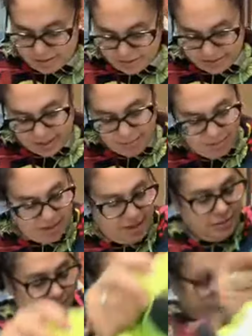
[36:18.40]
or something.
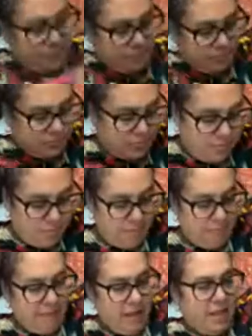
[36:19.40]

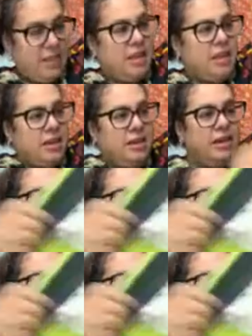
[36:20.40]
And then